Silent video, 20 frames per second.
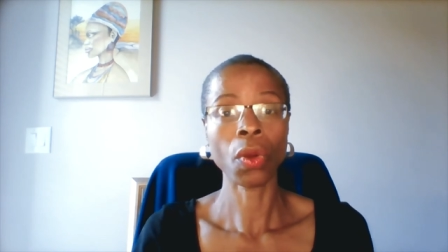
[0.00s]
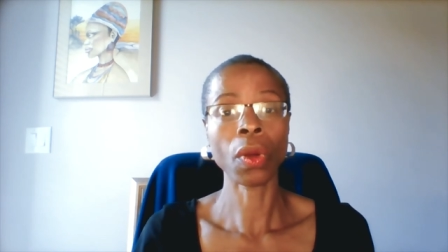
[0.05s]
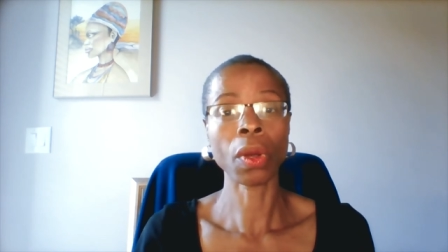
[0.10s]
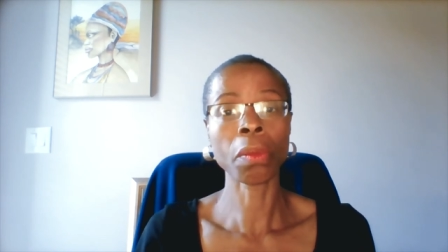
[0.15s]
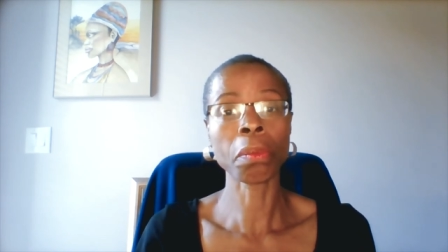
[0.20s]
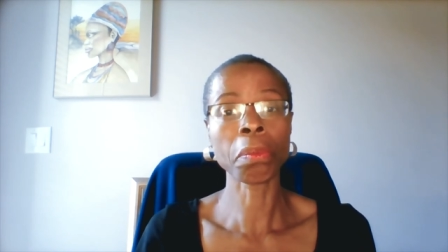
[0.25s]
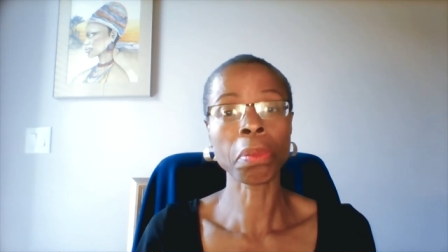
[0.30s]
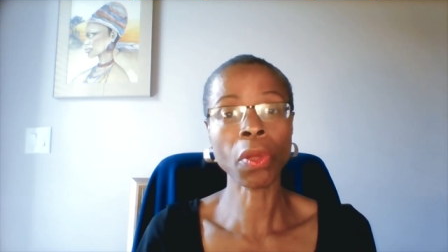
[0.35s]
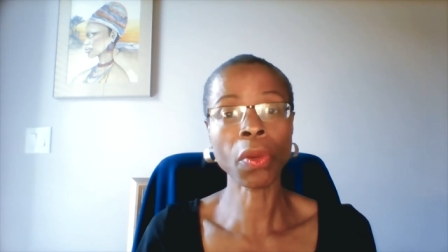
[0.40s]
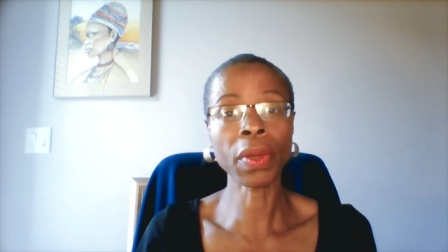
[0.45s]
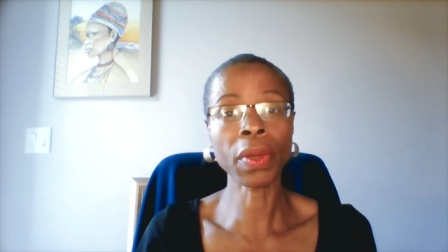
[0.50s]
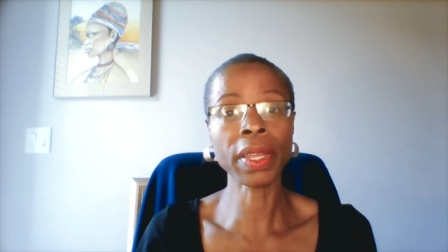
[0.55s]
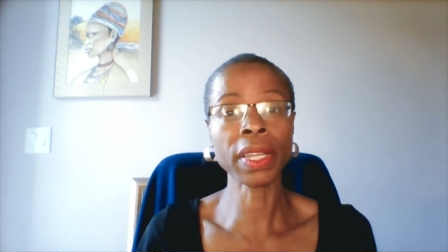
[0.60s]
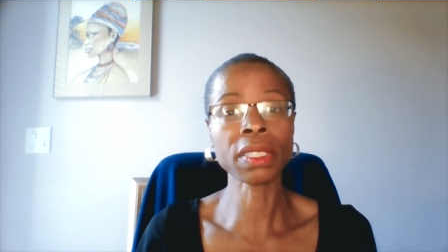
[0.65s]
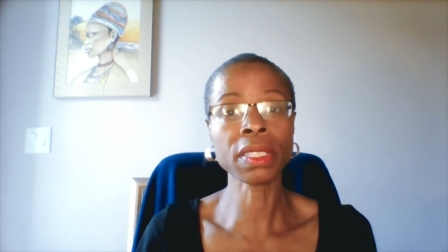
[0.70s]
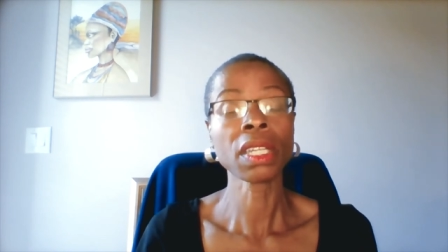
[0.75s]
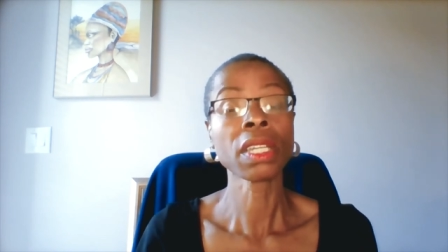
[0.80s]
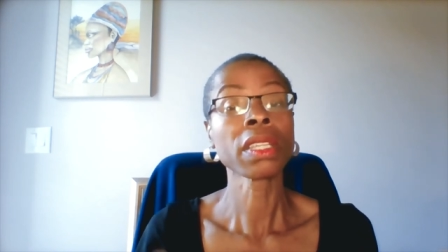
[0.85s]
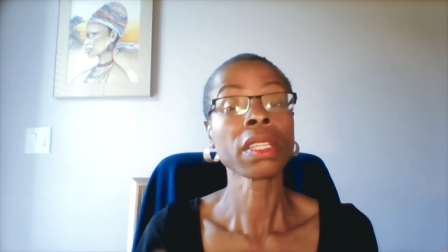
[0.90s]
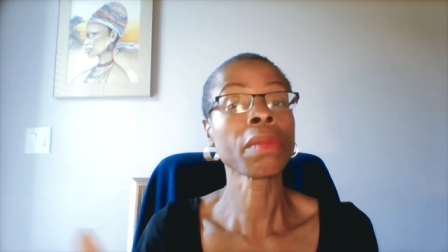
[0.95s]
her
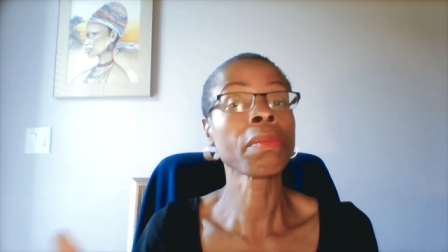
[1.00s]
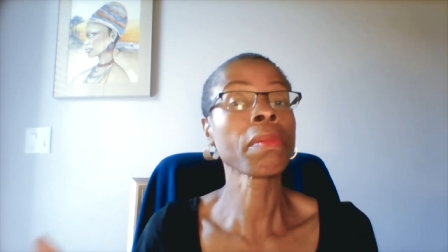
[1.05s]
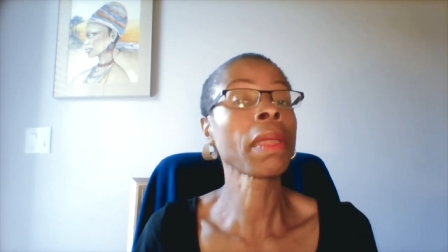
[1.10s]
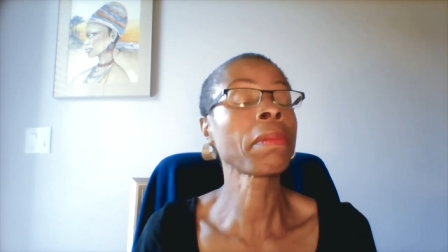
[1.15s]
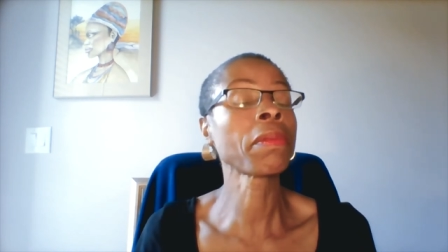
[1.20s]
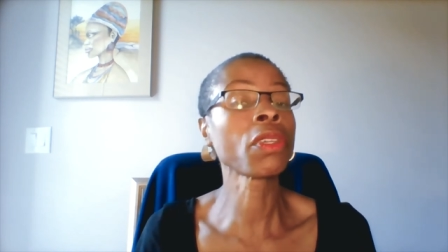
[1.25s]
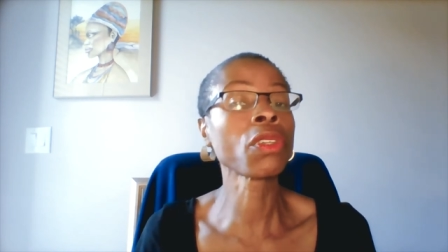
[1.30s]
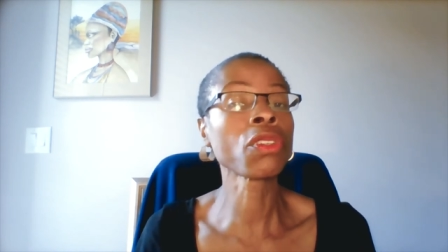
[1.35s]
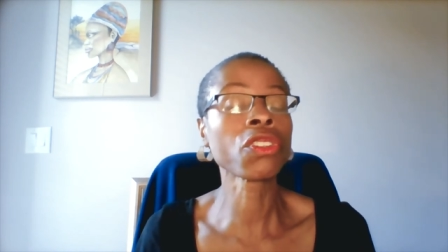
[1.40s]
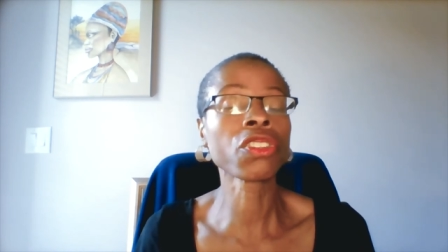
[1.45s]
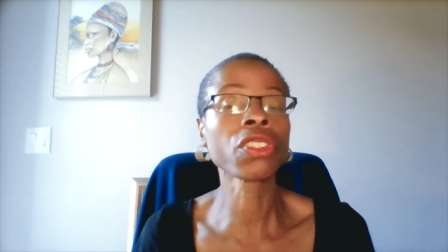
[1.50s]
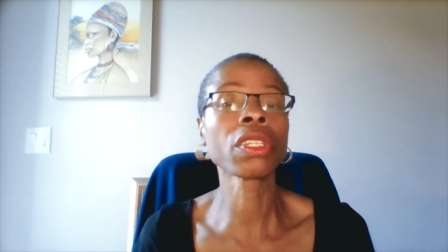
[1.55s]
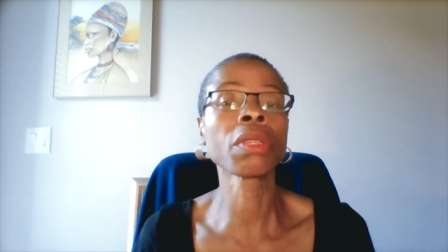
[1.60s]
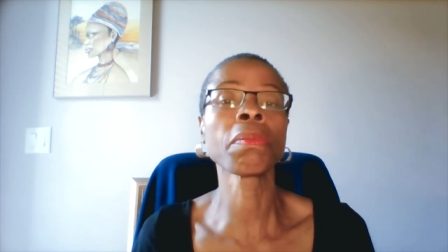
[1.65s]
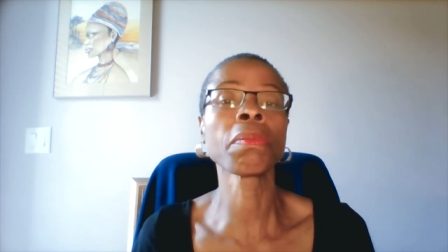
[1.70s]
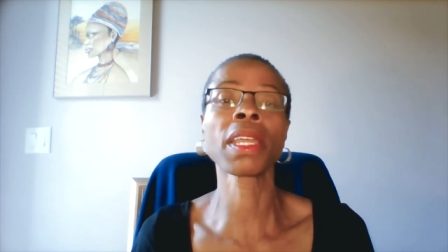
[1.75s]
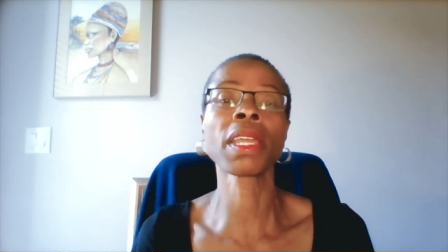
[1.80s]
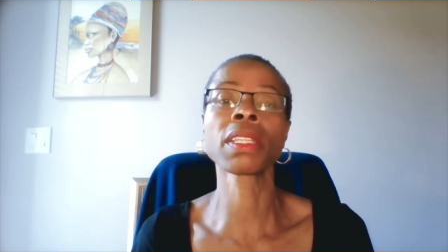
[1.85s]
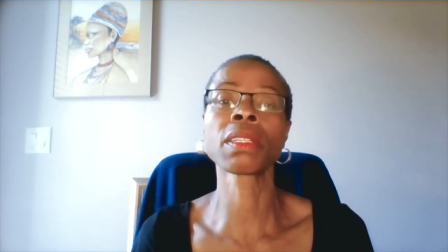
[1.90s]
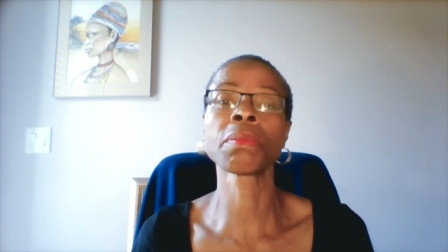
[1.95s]
employees, then maybe you
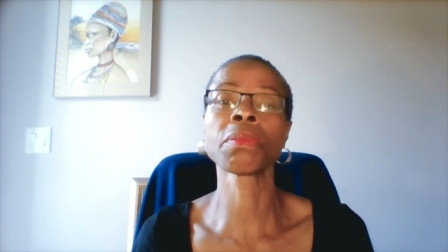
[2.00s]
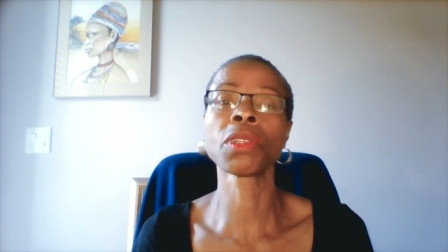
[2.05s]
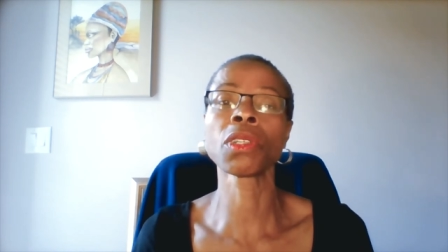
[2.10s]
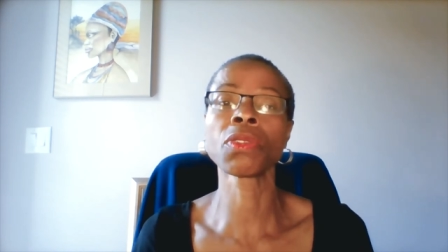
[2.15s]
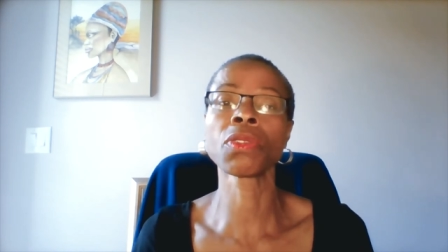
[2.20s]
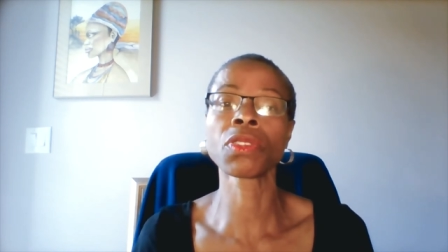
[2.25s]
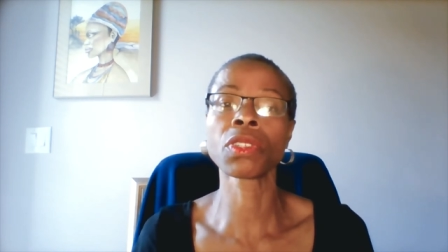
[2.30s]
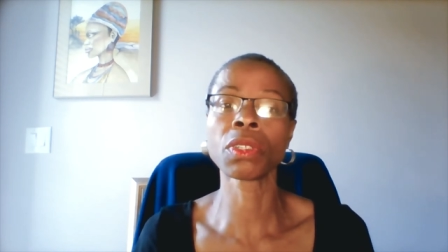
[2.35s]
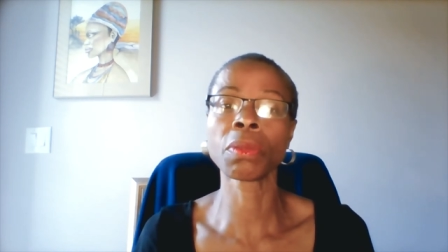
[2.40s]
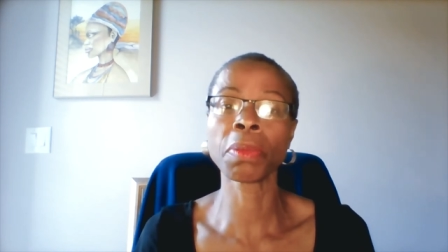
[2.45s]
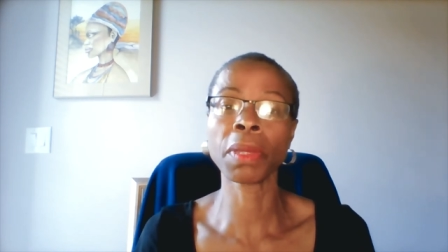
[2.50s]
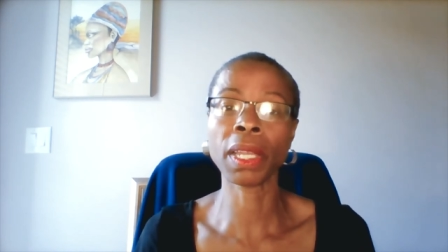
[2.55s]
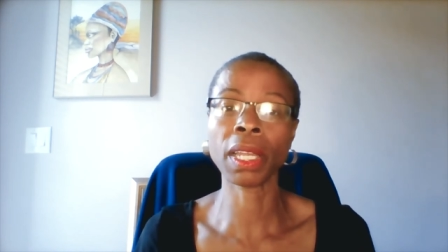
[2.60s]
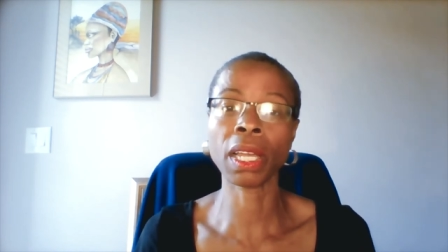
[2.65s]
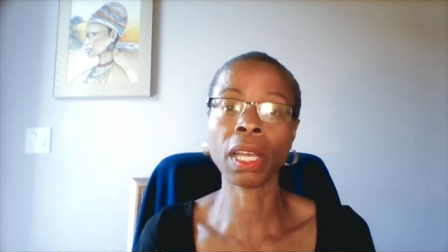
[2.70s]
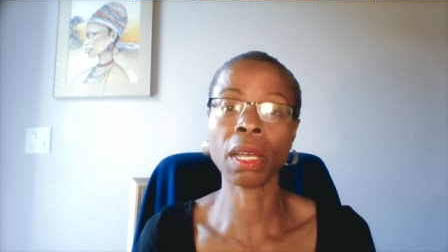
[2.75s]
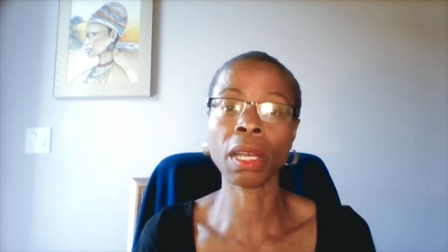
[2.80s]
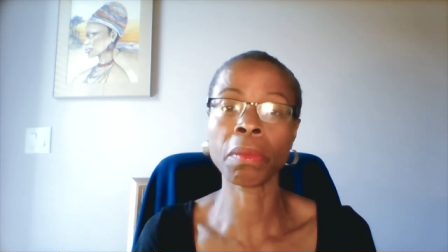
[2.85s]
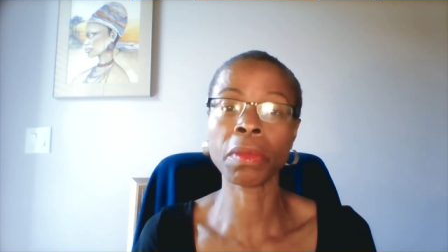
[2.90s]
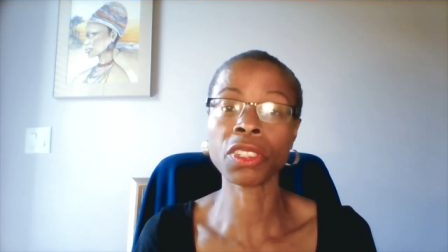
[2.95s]
should make the move to
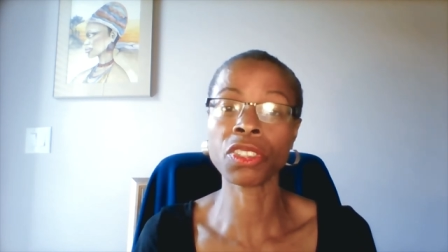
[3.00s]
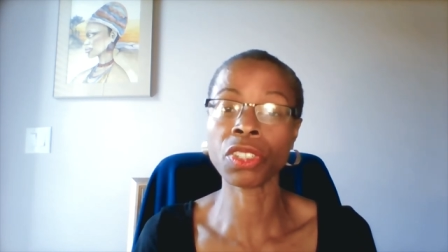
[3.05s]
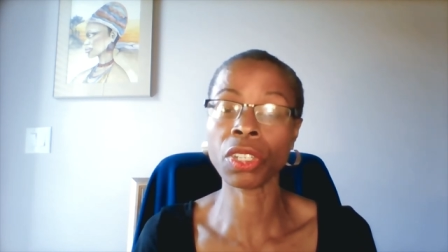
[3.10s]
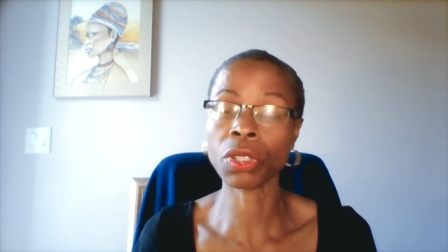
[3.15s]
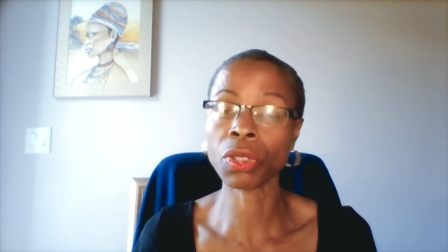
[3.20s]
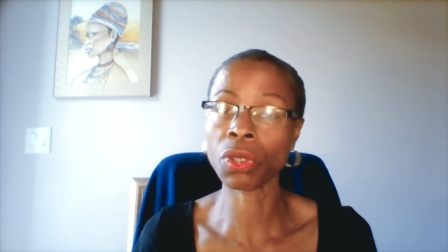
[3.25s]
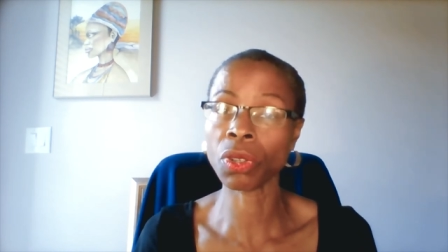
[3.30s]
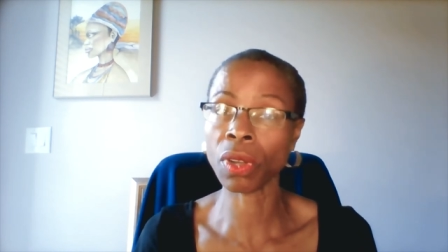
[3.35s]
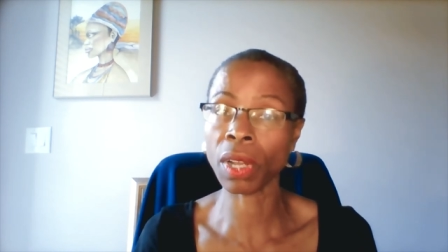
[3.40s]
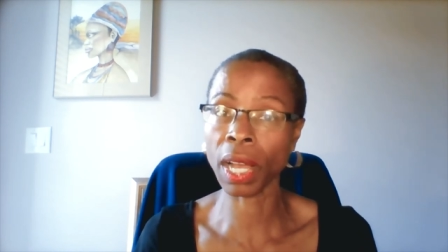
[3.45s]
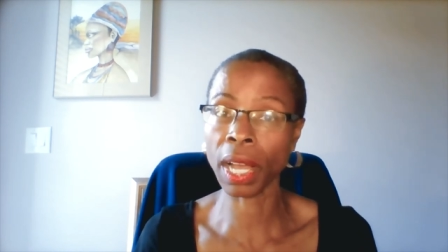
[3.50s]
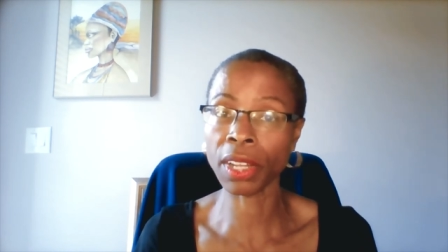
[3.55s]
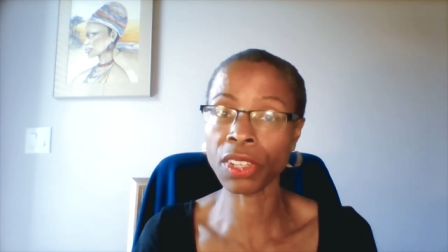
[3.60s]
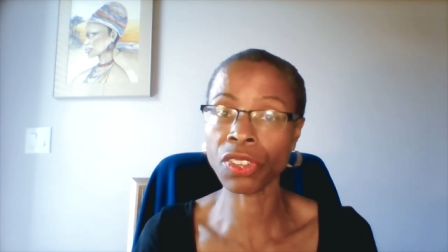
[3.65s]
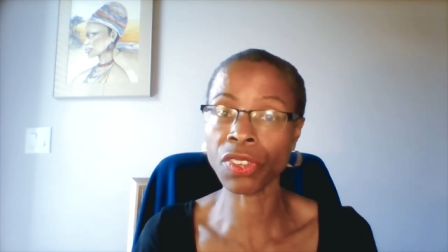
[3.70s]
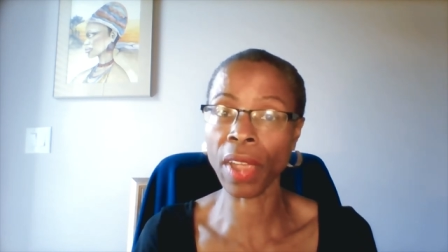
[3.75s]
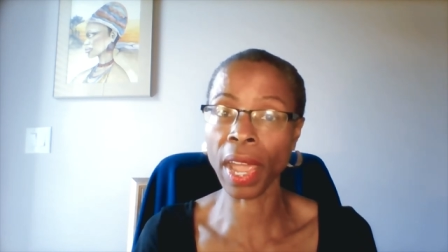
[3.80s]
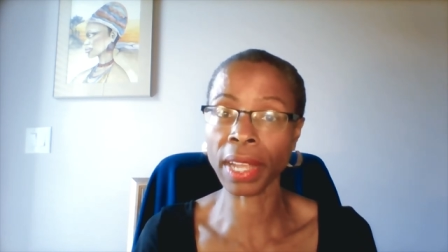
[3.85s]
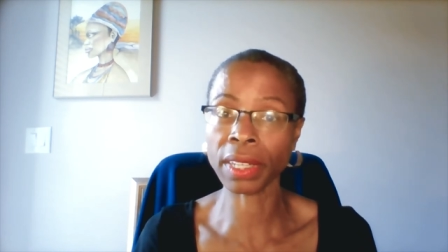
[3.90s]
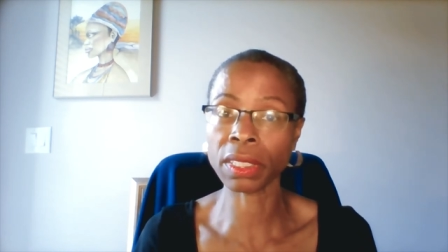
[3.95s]
become a general
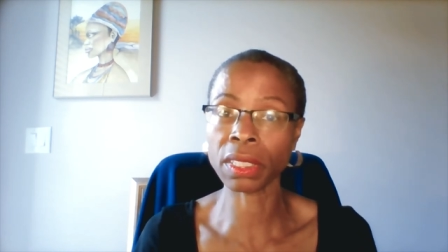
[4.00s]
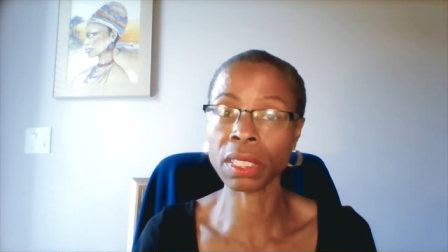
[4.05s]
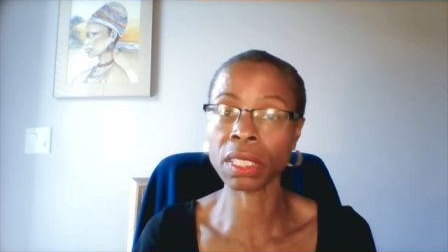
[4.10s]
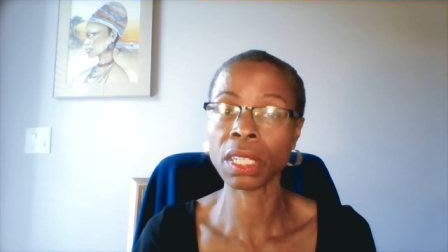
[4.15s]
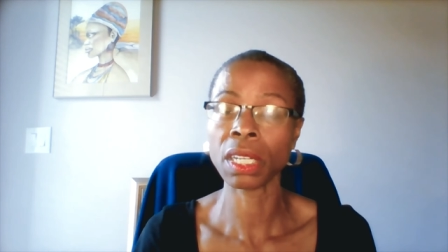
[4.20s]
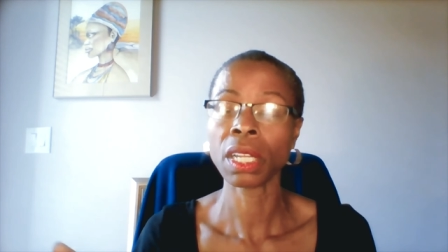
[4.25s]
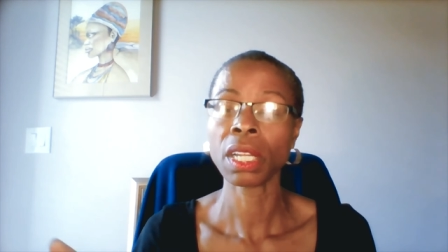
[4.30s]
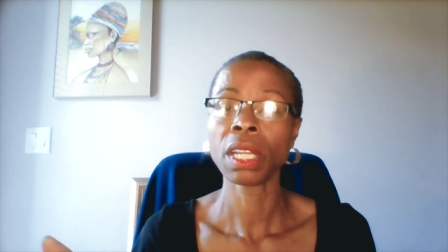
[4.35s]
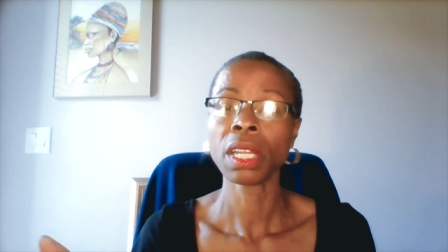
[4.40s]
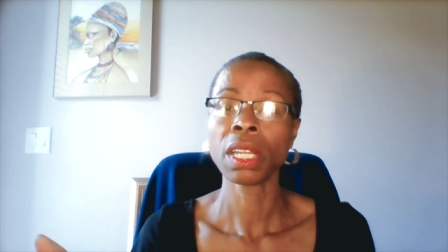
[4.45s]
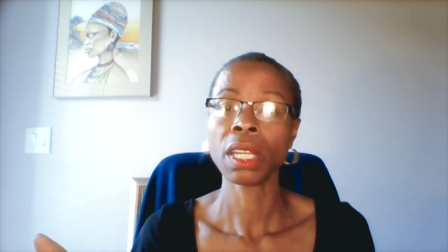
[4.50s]
contractor,